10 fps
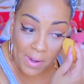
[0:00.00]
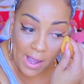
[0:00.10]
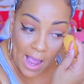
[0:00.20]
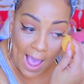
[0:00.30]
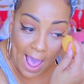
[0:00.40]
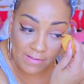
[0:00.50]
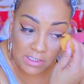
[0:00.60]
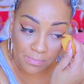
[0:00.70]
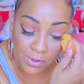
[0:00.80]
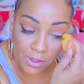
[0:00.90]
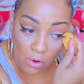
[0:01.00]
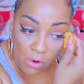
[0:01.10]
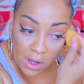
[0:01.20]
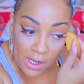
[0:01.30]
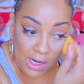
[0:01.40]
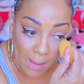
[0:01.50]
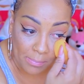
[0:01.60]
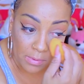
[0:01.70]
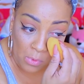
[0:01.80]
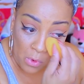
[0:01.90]
but I have to put it on a
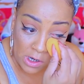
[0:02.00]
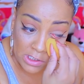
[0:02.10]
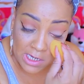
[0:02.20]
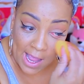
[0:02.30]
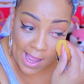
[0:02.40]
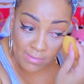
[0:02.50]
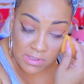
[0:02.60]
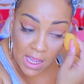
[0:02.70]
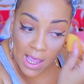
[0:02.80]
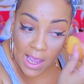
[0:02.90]
couple more times